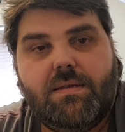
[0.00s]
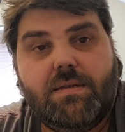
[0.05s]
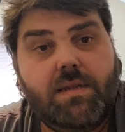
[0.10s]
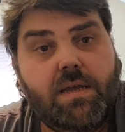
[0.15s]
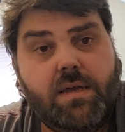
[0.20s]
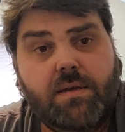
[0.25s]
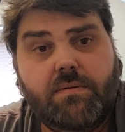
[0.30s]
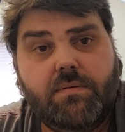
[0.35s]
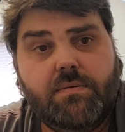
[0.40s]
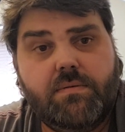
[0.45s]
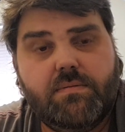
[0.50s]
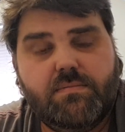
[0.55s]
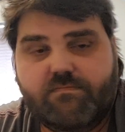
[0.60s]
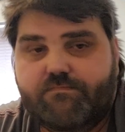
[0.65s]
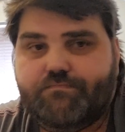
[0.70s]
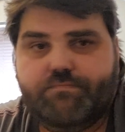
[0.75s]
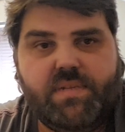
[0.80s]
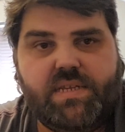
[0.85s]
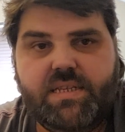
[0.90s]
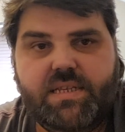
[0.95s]
No?
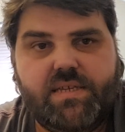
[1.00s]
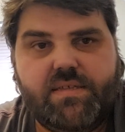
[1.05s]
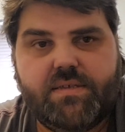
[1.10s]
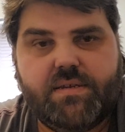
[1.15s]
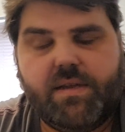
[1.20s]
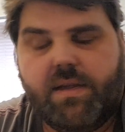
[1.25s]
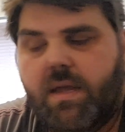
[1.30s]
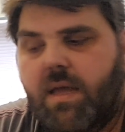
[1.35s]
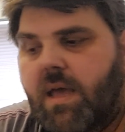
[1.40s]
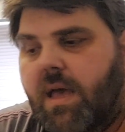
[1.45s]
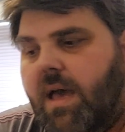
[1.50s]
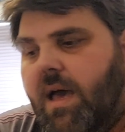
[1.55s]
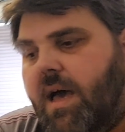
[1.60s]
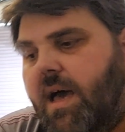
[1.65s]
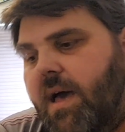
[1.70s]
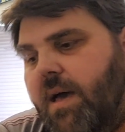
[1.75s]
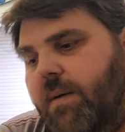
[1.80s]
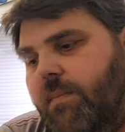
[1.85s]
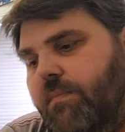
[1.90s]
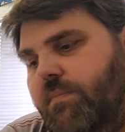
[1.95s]
Me neither.
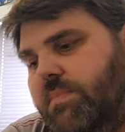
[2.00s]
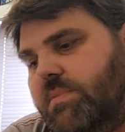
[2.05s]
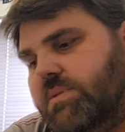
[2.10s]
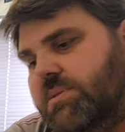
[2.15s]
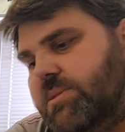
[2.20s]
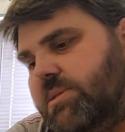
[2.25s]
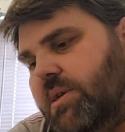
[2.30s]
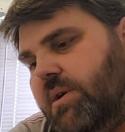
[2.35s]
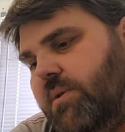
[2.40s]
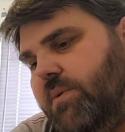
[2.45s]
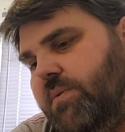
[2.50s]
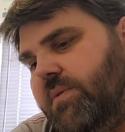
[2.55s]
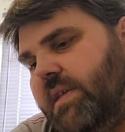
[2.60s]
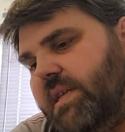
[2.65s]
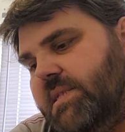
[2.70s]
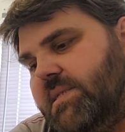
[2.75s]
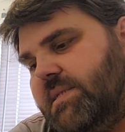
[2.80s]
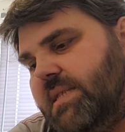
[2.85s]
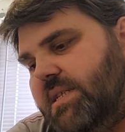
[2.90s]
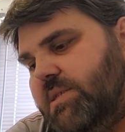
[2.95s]
So
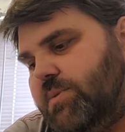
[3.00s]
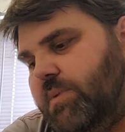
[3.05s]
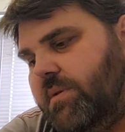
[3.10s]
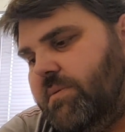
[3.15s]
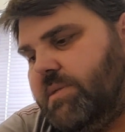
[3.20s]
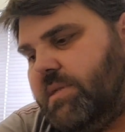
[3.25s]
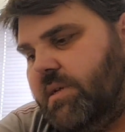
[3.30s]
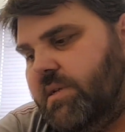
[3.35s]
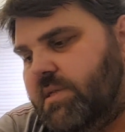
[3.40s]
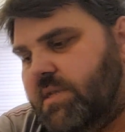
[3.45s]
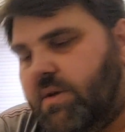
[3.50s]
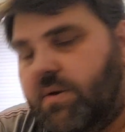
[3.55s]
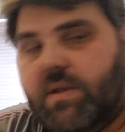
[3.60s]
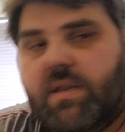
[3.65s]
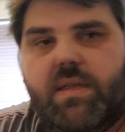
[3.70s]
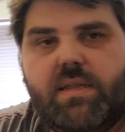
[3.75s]
that's what he was going to do.